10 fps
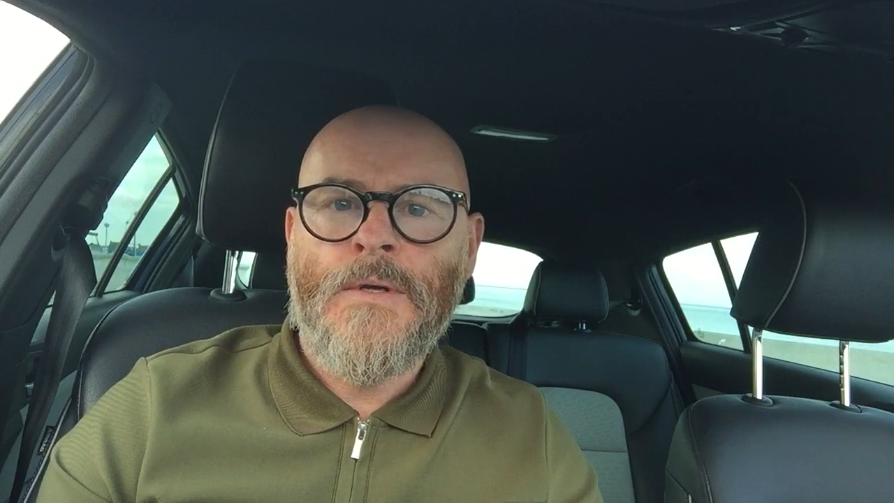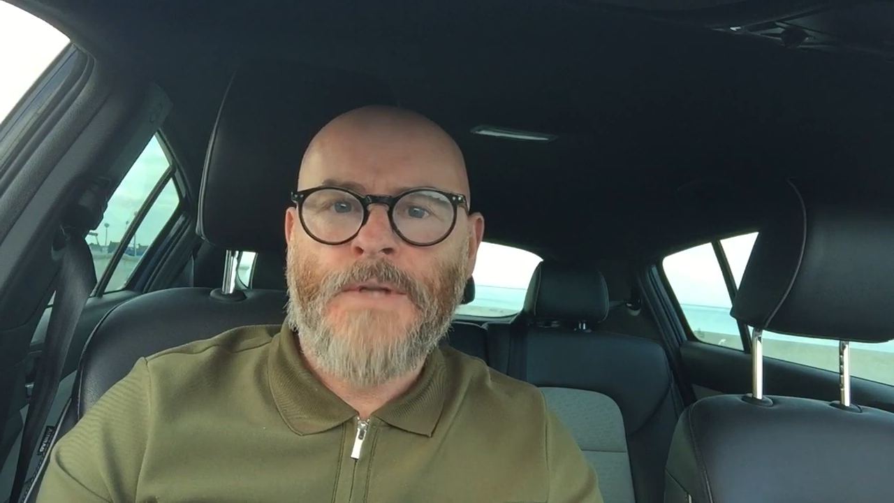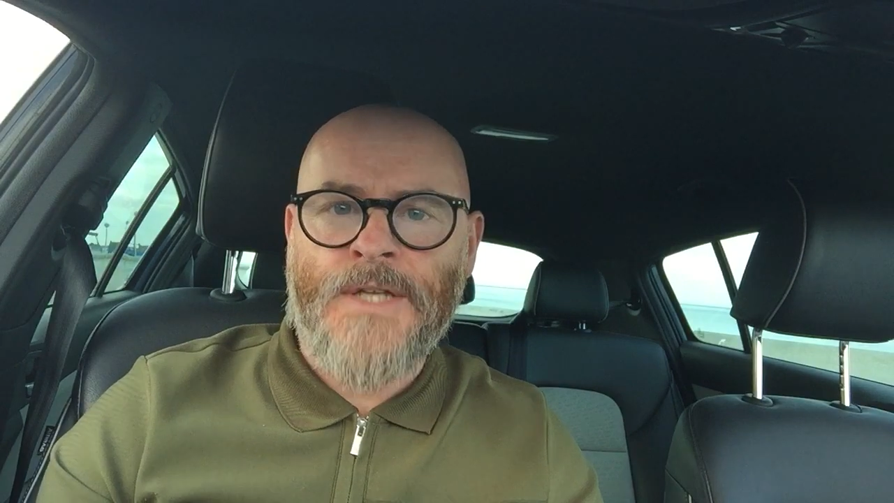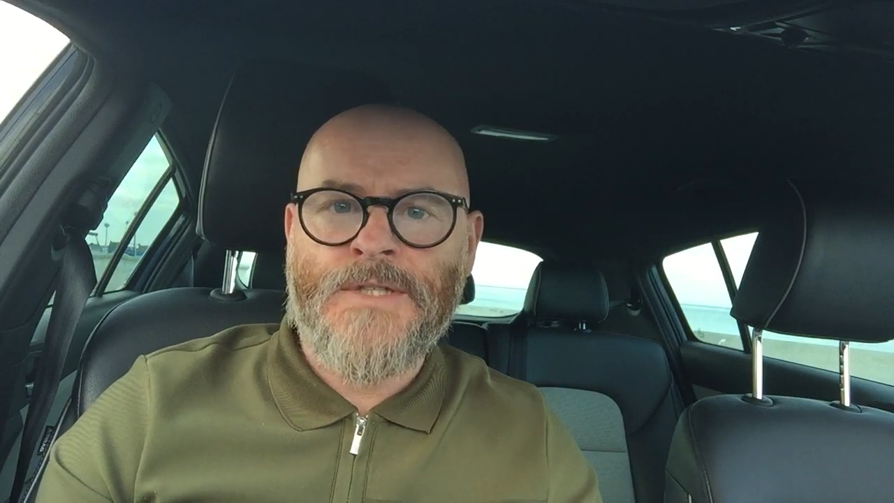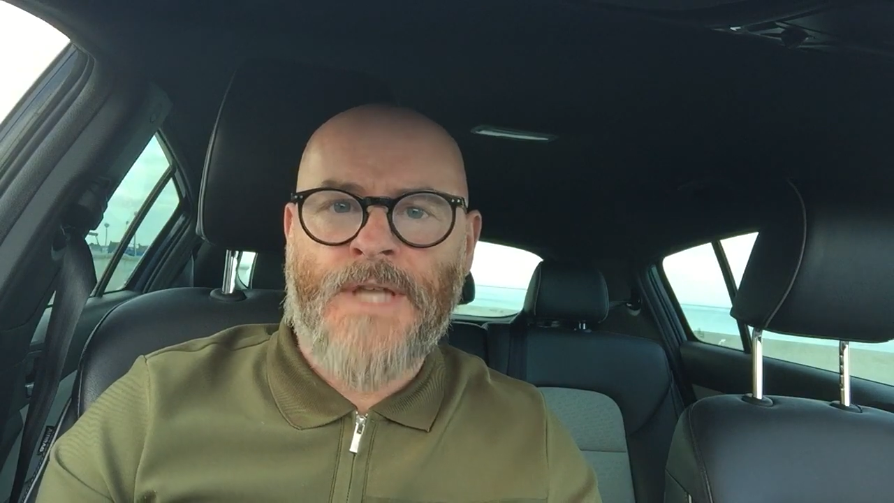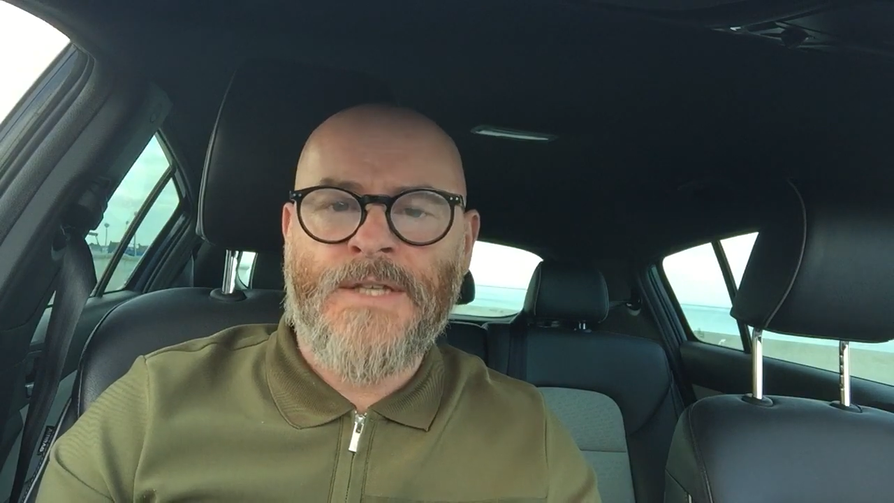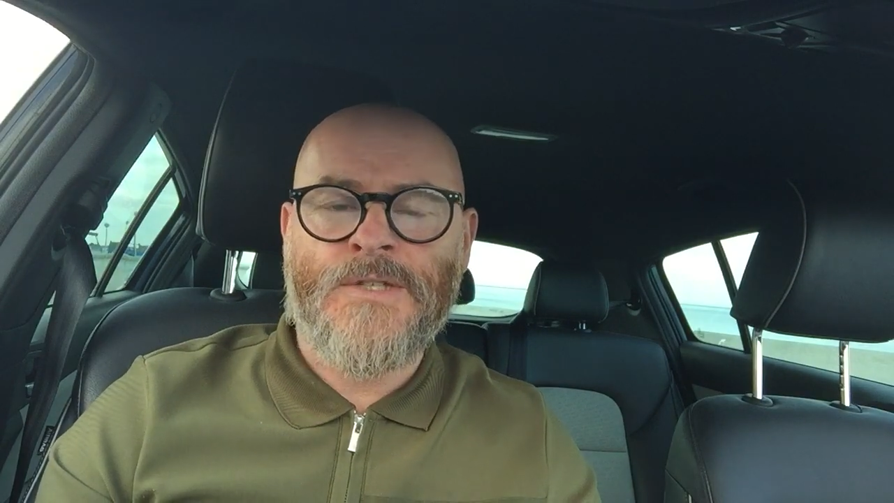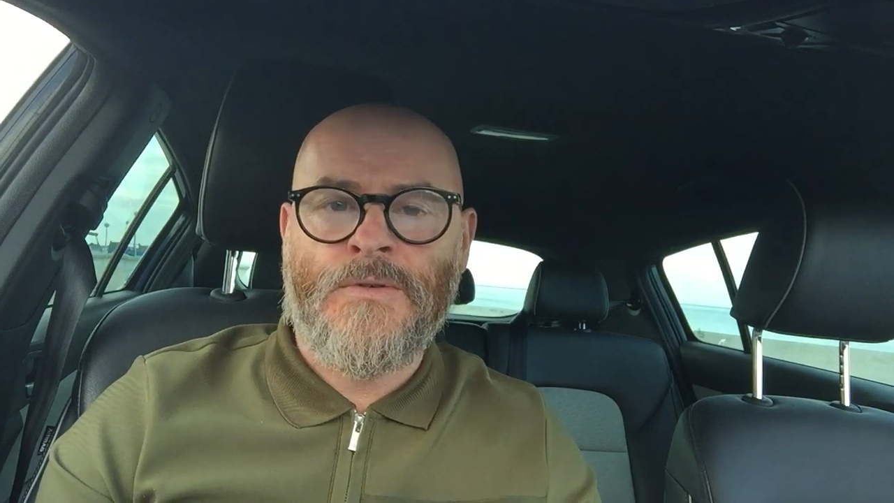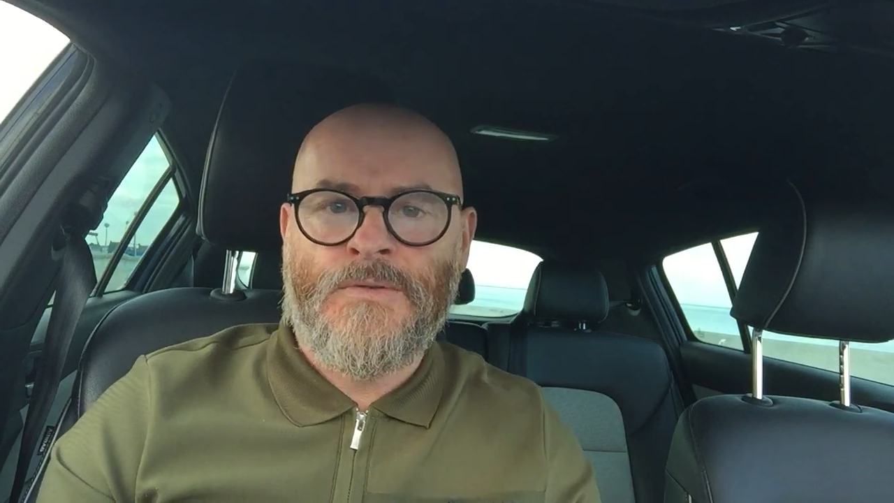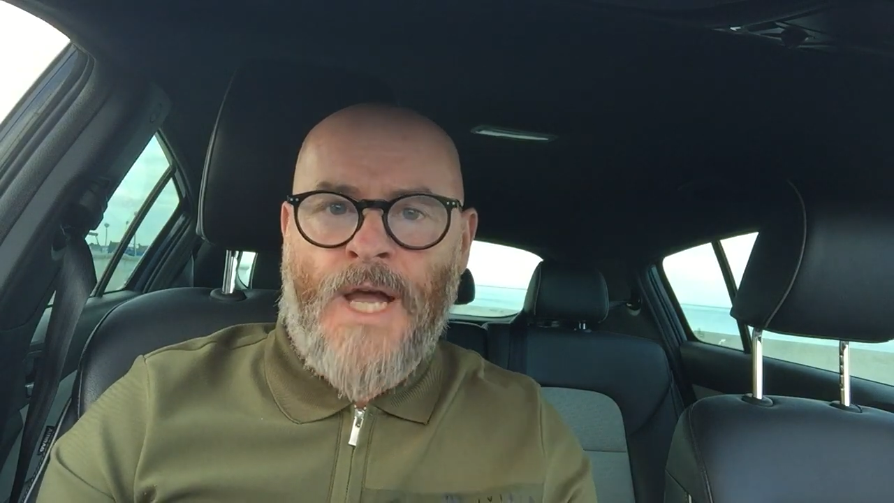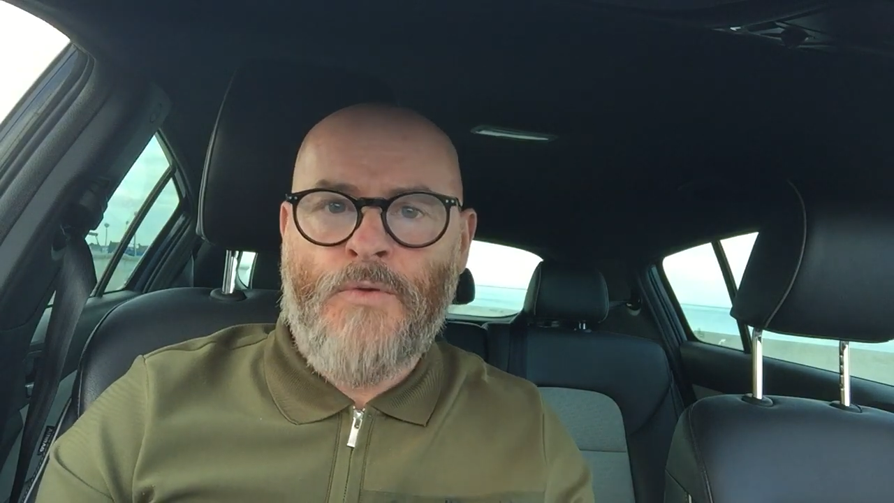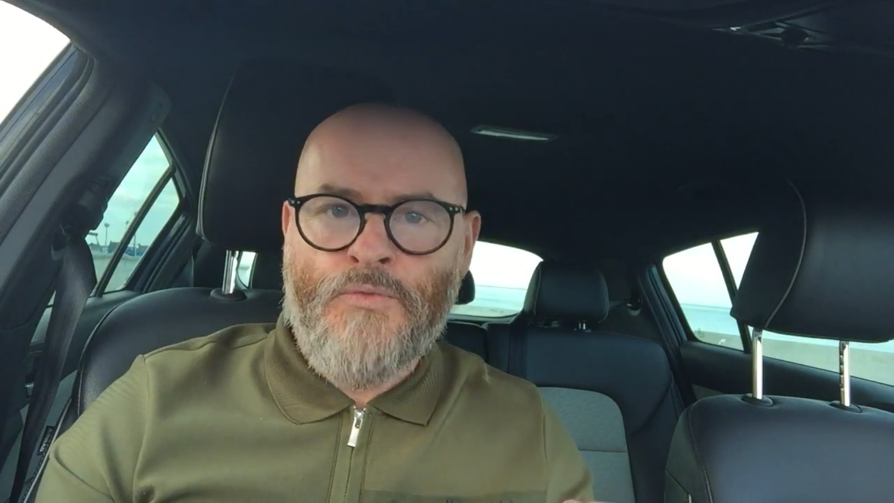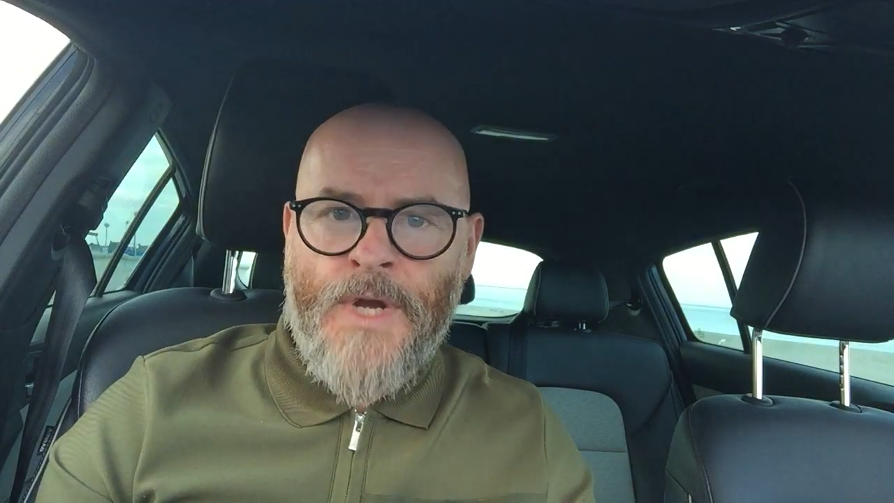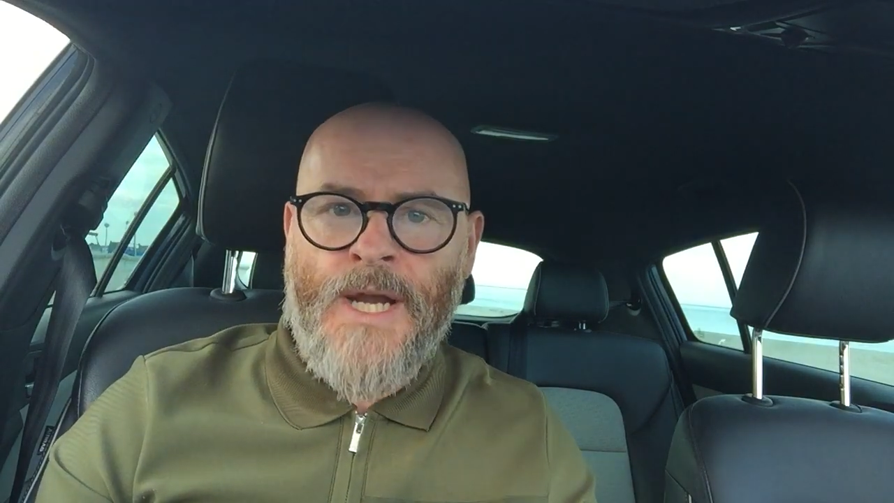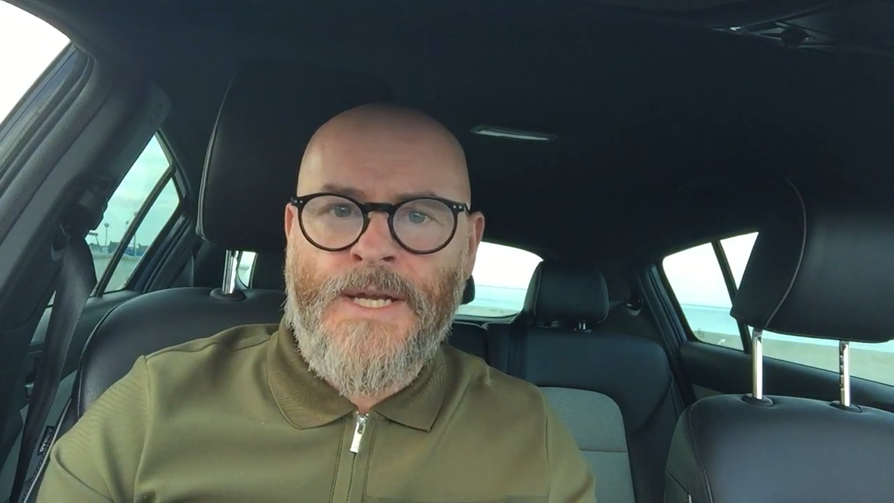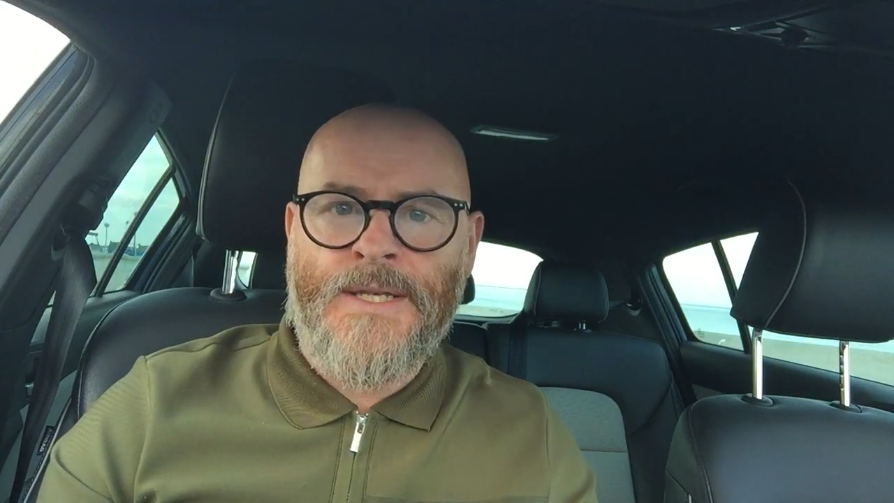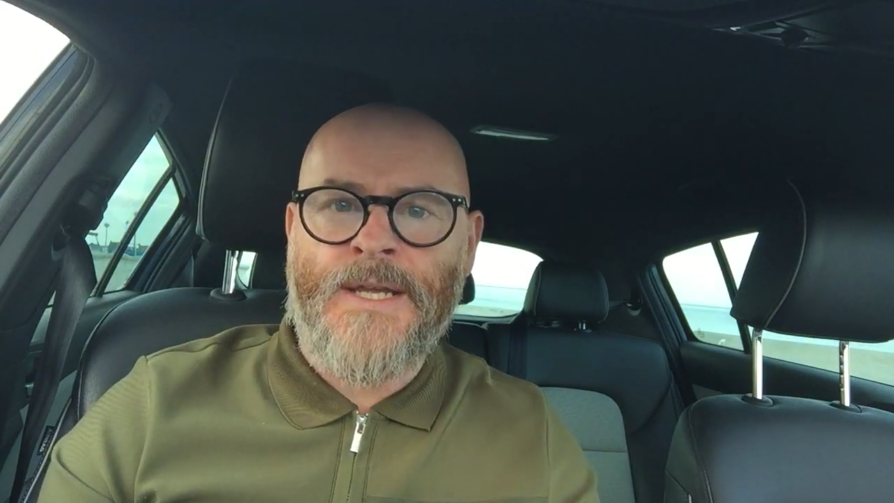that really